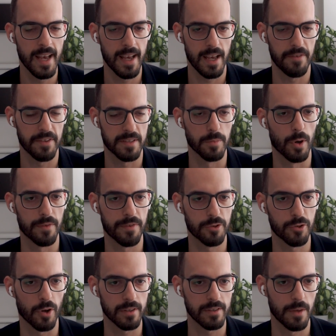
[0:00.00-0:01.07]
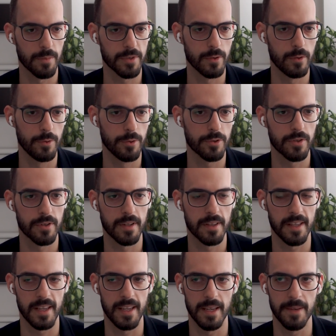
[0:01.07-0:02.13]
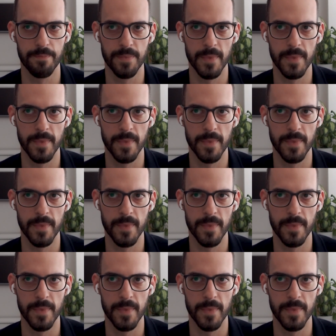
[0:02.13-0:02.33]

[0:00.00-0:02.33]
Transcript: If it's more of a short-term solution, the